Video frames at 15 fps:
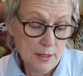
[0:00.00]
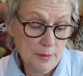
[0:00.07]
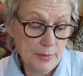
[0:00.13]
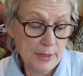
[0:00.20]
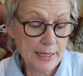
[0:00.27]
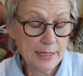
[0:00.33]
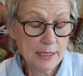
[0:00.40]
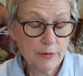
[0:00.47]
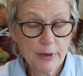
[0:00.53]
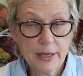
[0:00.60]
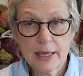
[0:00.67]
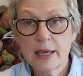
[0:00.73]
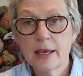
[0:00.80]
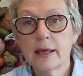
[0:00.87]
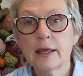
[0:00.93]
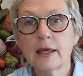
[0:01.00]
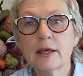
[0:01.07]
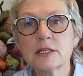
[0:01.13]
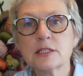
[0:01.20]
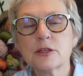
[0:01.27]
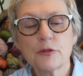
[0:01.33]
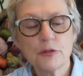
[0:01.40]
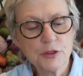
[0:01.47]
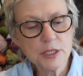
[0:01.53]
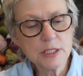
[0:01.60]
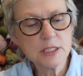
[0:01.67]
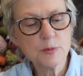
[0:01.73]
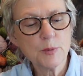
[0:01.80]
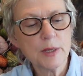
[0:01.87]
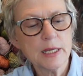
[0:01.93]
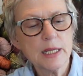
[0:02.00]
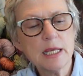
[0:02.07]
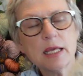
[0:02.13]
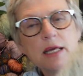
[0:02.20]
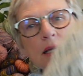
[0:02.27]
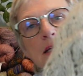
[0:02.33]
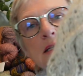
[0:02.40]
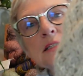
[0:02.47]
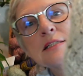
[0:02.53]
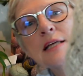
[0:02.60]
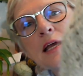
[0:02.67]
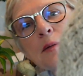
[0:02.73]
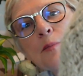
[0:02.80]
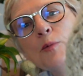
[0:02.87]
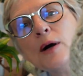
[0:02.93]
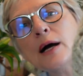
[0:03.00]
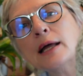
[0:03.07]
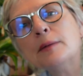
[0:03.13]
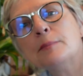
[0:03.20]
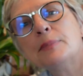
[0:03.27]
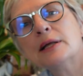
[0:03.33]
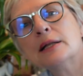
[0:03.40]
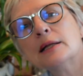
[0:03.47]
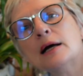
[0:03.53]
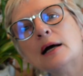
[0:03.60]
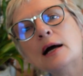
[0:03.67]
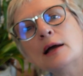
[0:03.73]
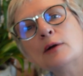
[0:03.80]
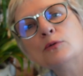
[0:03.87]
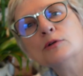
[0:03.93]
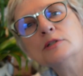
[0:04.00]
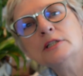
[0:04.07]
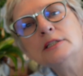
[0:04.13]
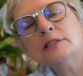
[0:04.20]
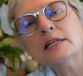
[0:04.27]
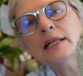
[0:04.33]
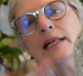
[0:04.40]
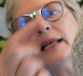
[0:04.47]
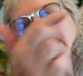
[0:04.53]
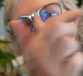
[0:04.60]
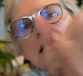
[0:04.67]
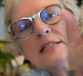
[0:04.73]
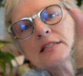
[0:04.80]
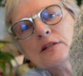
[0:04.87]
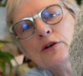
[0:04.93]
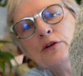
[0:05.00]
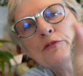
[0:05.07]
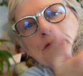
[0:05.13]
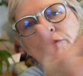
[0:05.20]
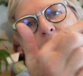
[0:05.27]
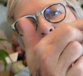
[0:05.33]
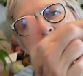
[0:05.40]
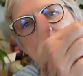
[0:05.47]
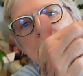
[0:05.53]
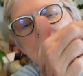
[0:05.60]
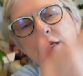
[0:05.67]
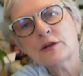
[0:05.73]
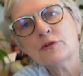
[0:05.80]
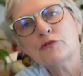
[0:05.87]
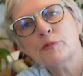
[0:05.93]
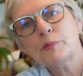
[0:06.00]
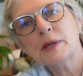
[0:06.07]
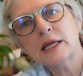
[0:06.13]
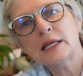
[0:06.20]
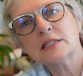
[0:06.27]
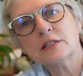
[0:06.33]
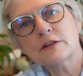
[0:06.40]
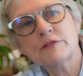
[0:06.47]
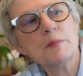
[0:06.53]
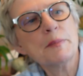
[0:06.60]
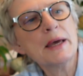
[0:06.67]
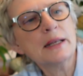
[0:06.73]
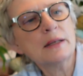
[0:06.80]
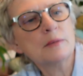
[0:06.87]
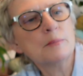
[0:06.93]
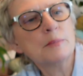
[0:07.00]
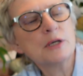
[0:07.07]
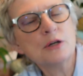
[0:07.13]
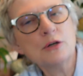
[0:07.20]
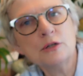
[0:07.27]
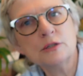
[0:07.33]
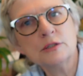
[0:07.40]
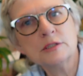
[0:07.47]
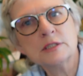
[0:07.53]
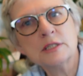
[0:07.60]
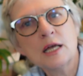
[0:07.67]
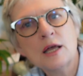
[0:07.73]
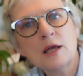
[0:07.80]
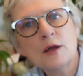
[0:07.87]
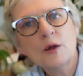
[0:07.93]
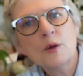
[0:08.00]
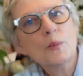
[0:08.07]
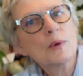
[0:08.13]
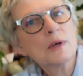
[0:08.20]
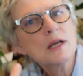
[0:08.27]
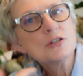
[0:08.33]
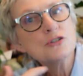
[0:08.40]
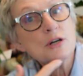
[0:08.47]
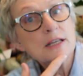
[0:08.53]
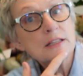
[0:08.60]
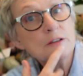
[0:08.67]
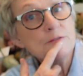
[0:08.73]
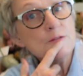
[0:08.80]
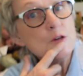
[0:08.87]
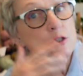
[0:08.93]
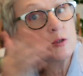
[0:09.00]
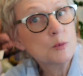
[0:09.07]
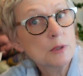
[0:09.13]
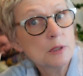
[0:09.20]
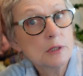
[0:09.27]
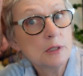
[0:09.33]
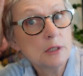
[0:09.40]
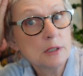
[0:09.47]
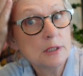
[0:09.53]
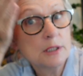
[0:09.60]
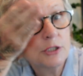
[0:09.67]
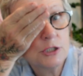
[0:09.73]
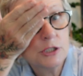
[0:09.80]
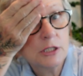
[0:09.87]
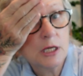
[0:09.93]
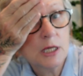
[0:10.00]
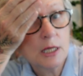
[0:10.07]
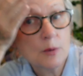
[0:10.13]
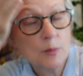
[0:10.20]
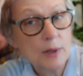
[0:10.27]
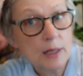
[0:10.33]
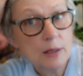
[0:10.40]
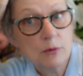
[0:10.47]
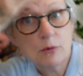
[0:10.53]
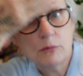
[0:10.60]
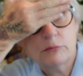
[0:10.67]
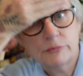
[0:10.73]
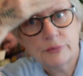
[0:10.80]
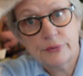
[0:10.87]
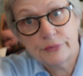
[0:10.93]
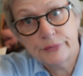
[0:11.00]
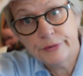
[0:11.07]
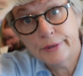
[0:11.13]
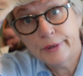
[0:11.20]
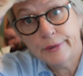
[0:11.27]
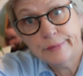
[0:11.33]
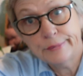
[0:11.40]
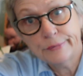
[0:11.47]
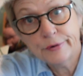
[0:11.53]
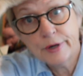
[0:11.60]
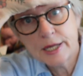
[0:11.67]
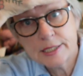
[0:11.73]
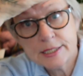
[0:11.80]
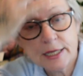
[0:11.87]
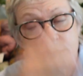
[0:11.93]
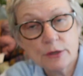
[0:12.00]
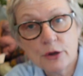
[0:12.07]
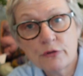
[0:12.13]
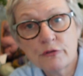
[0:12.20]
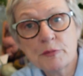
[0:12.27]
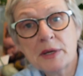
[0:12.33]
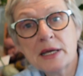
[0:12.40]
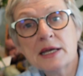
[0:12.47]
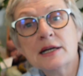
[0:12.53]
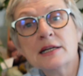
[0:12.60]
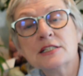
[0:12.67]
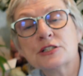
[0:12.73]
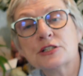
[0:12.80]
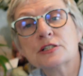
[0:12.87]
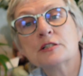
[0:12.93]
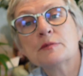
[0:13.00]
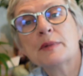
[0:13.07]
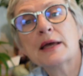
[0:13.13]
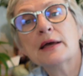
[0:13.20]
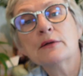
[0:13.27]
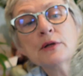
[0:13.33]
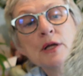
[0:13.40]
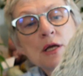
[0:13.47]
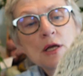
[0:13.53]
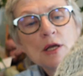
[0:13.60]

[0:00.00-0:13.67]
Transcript: But anyway, so this one here, same one, but I also did less of the second repeat of the pattern, because when I tried the first one, it literally went, you know, right down over my eyes just about.